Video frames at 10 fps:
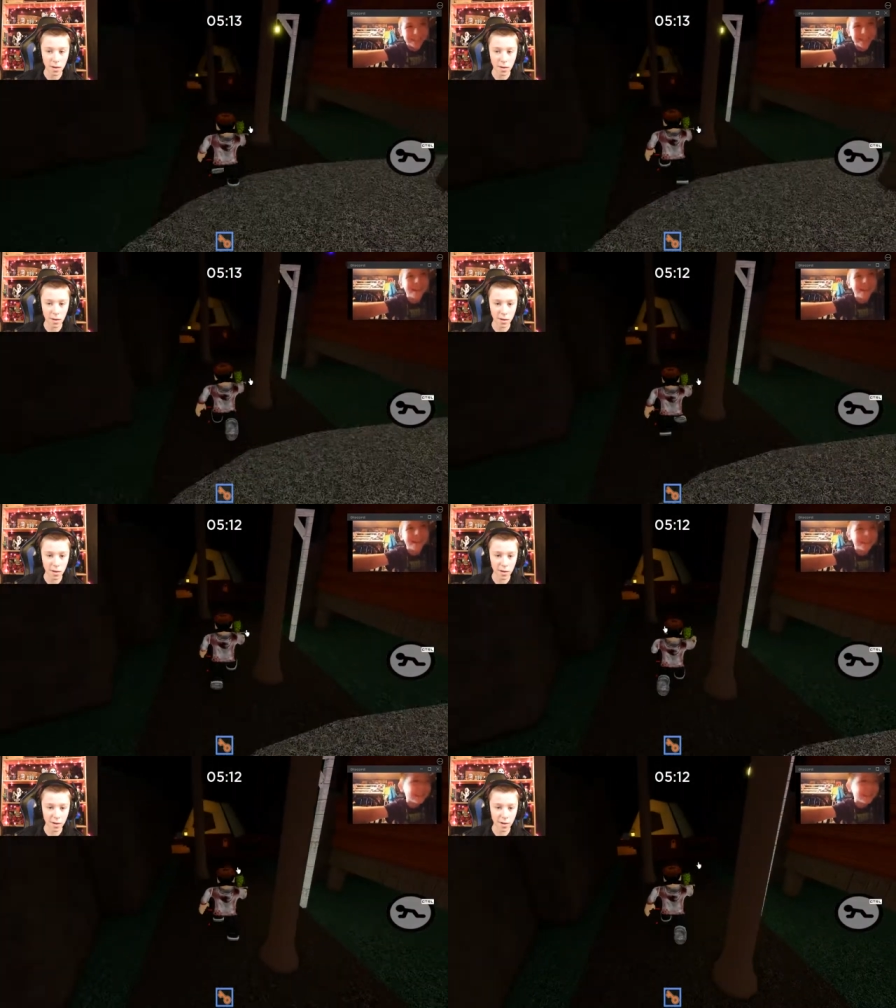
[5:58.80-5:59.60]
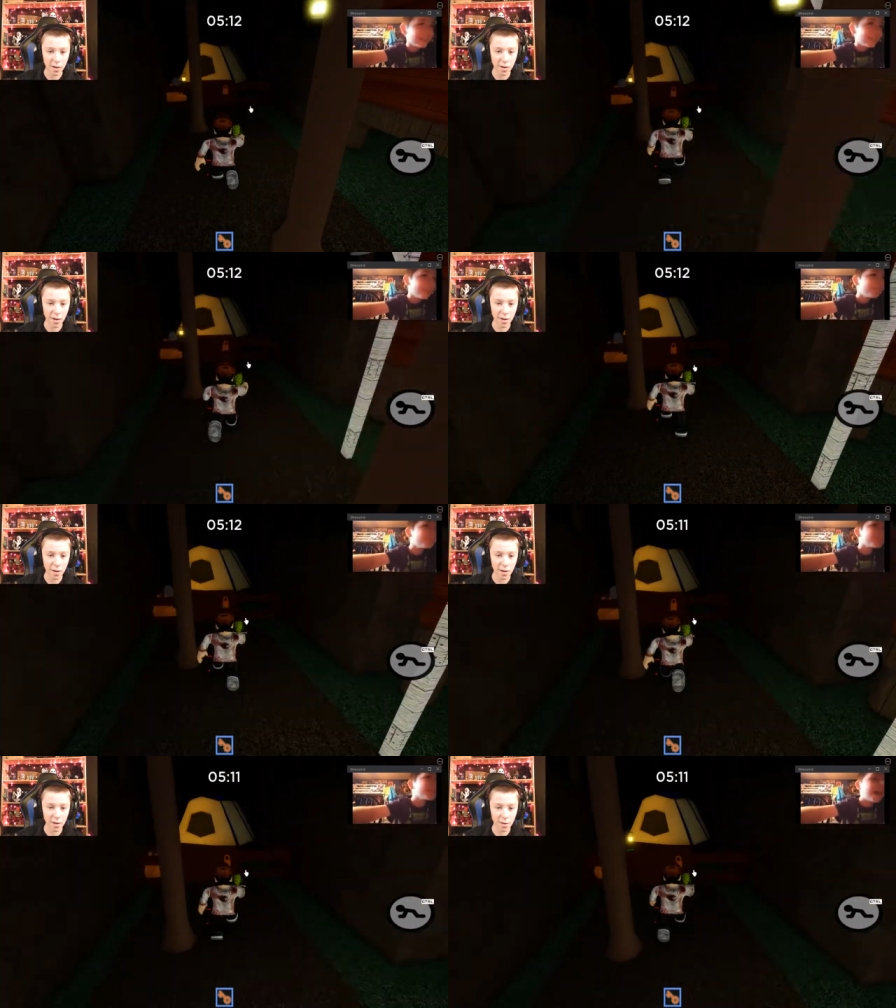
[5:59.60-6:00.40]
Yeah.
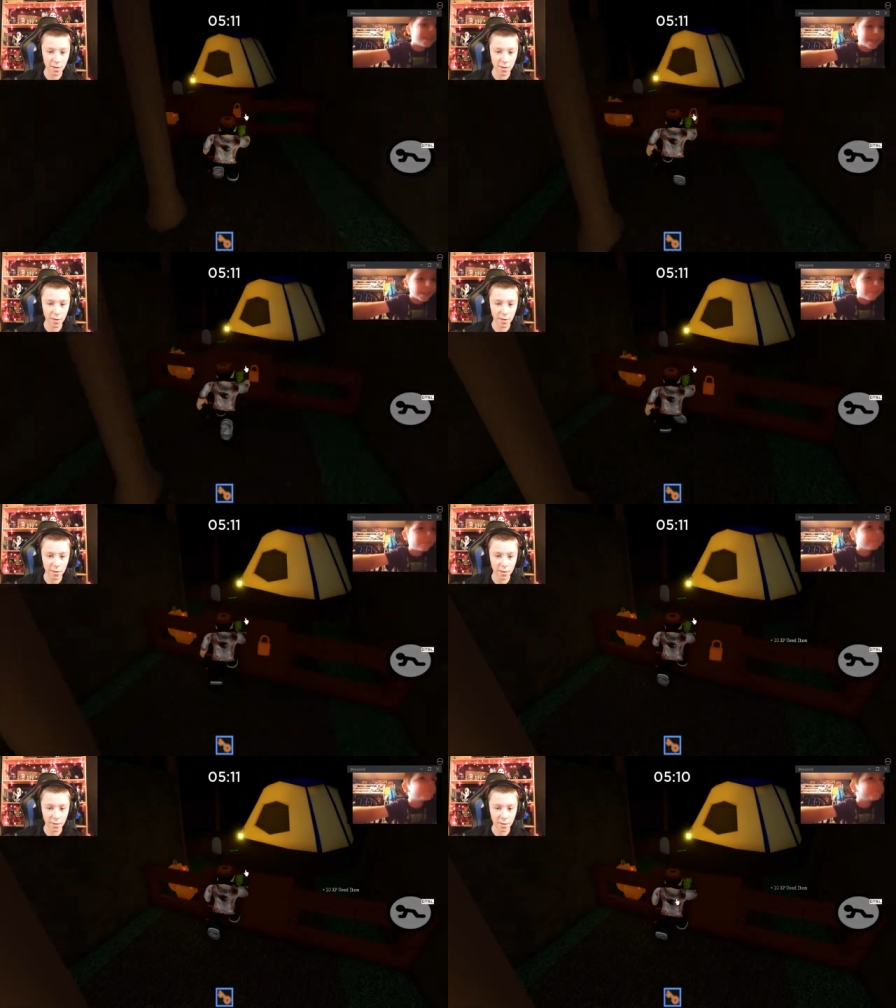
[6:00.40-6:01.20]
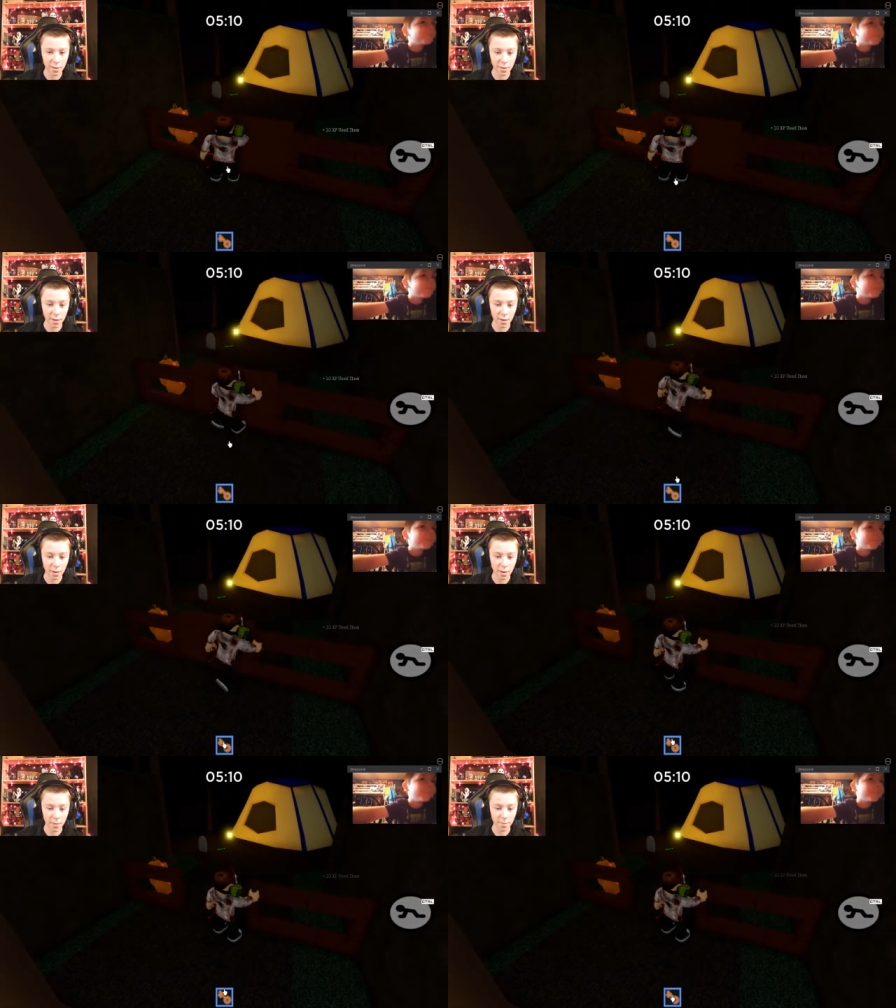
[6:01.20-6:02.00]
I did.
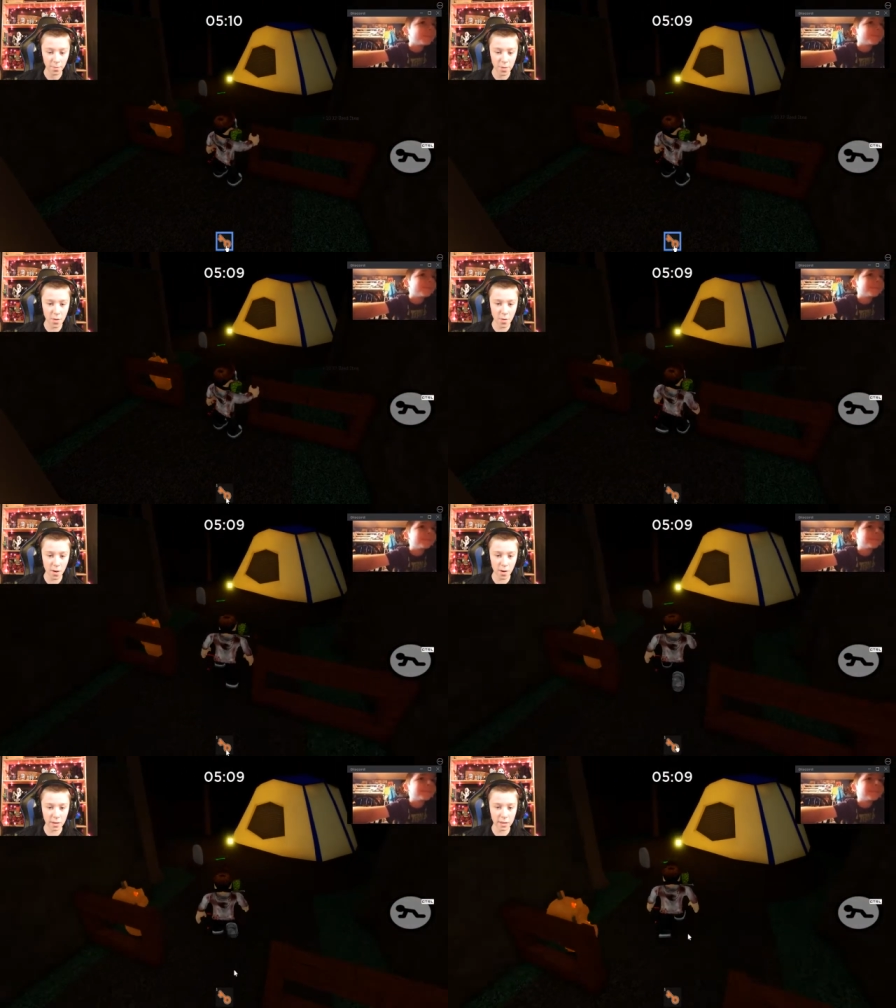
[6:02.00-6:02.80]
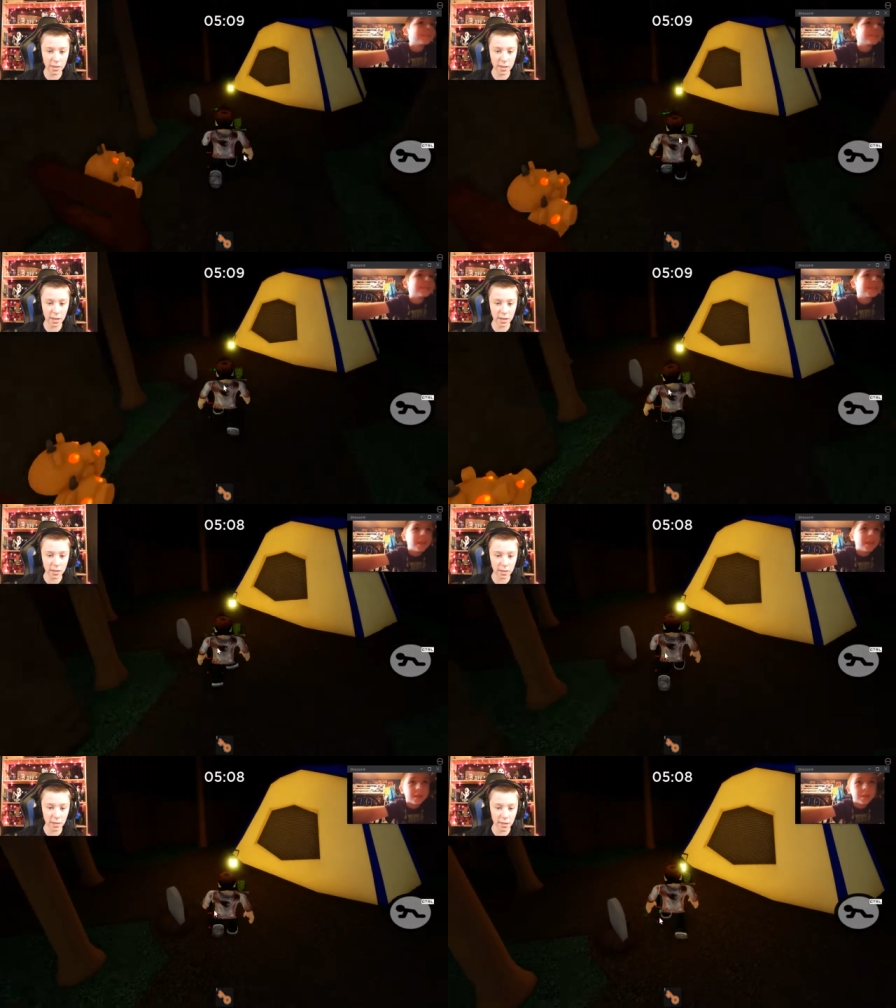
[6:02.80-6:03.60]
You are a sick,
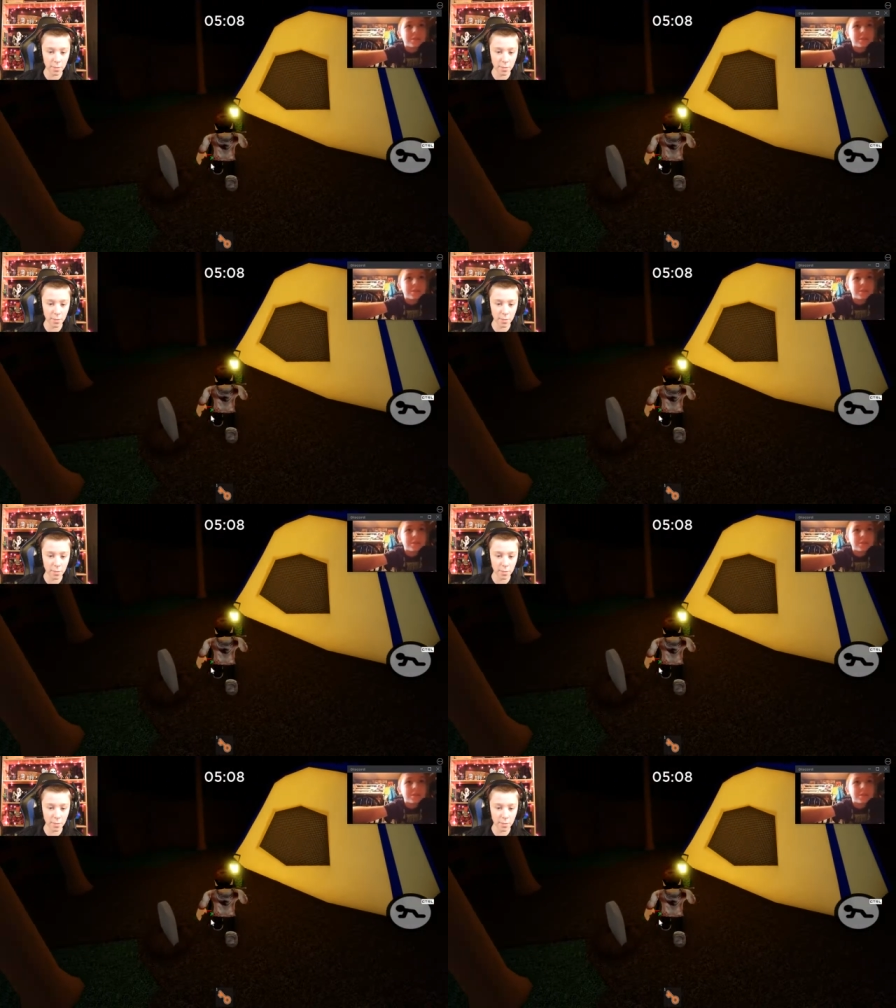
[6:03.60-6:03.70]
sick